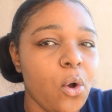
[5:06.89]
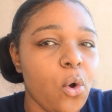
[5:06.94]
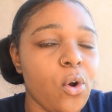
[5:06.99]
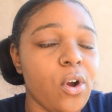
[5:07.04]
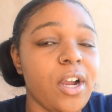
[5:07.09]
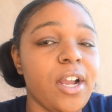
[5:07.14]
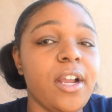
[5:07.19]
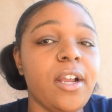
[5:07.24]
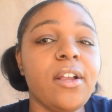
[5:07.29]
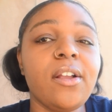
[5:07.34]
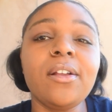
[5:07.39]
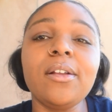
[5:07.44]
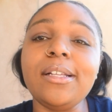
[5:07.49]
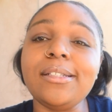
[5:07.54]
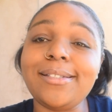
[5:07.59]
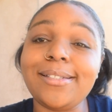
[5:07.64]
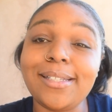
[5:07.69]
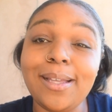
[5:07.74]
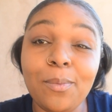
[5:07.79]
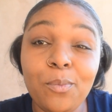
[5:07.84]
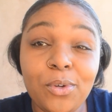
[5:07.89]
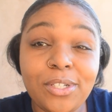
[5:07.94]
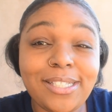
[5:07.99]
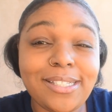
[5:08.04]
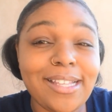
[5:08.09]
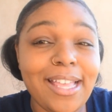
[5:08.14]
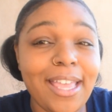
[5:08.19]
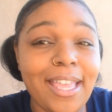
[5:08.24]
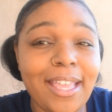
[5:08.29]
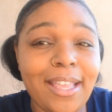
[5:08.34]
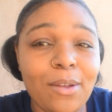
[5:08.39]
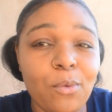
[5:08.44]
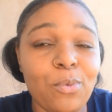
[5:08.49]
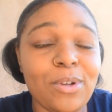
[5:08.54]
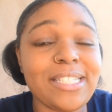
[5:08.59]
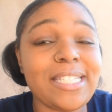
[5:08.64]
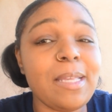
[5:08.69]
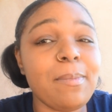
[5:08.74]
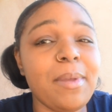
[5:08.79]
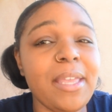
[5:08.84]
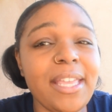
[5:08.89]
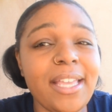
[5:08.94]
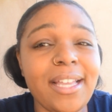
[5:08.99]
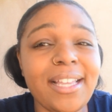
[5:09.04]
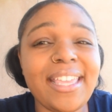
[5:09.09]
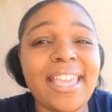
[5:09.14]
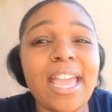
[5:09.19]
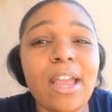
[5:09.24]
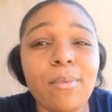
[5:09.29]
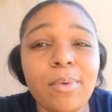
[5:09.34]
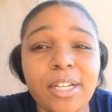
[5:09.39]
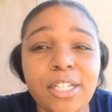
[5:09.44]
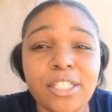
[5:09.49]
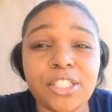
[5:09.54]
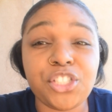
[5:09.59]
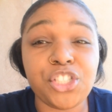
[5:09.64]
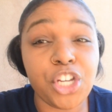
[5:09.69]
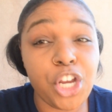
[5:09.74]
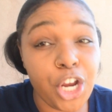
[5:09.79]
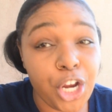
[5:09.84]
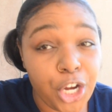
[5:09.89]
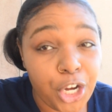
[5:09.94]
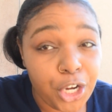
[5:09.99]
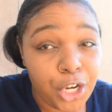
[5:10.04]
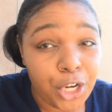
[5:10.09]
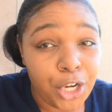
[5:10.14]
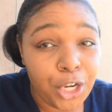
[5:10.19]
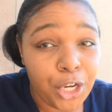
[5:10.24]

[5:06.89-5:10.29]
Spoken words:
Or some would say, was he being a caricature?